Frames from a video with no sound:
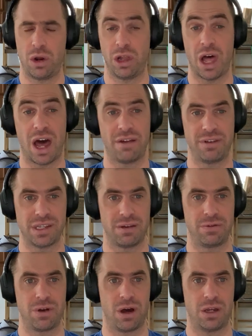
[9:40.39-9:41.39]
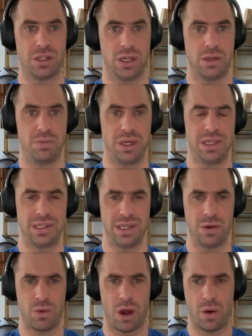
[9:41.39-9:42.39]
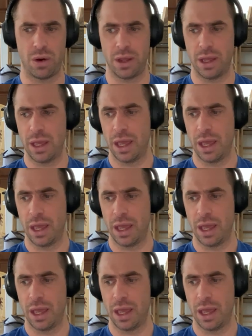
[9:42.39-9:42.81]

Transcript: A lot of us have gone to the PC route.